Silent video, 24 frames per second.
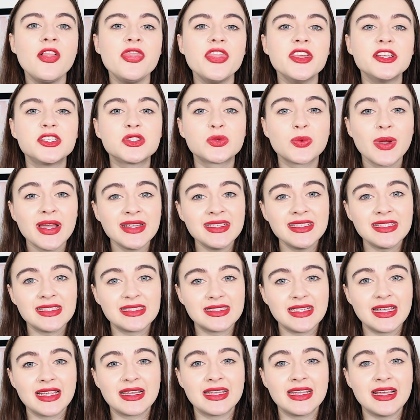The sweating
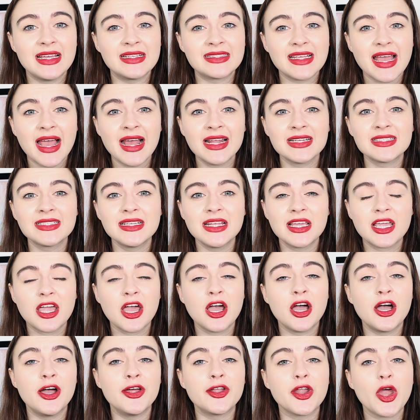sickness actually
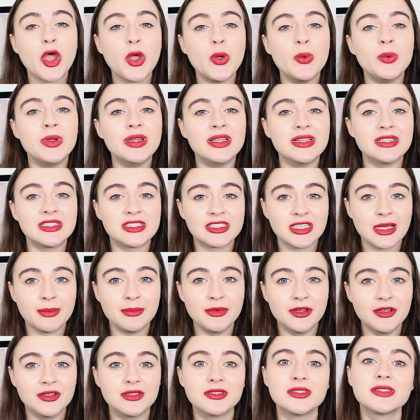occurred only in
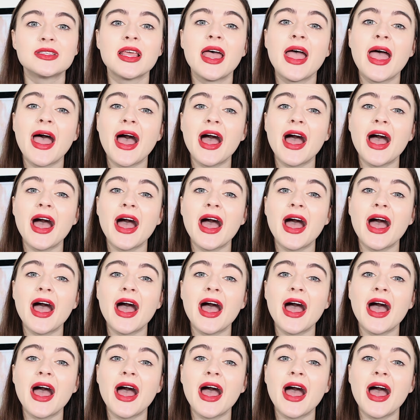summers,